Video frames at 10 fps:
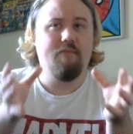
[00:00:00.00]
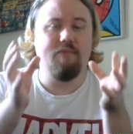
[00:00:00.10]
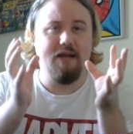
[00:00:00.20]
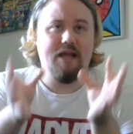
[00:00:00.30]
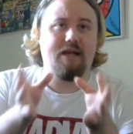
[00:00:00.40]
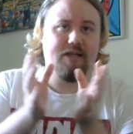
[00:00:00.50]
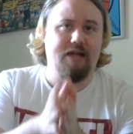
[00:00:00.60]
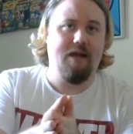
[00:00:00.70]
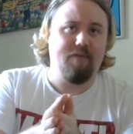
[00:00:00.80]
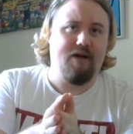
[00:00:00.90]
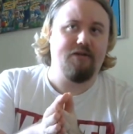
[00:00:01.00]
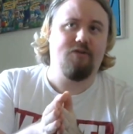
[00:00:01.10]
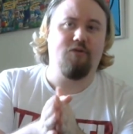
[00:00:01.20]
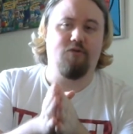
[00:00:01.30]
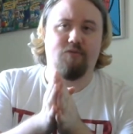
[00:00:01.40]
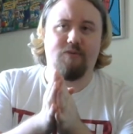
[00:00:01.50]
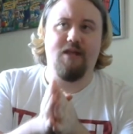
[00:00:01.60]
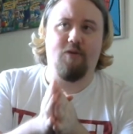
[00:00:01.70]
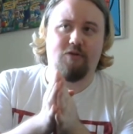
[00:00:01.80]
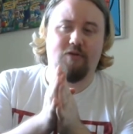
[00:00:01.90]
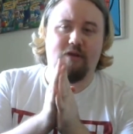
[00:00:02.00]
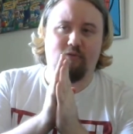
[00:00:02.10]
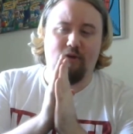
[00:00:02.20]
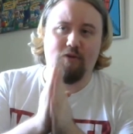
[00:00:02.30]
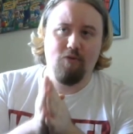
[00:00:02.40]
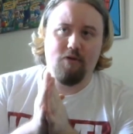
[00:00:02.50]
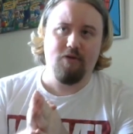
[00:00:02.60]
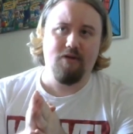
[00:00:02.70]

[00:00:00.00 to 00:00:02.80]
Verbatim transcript: playing the game, guys. So that took way too long.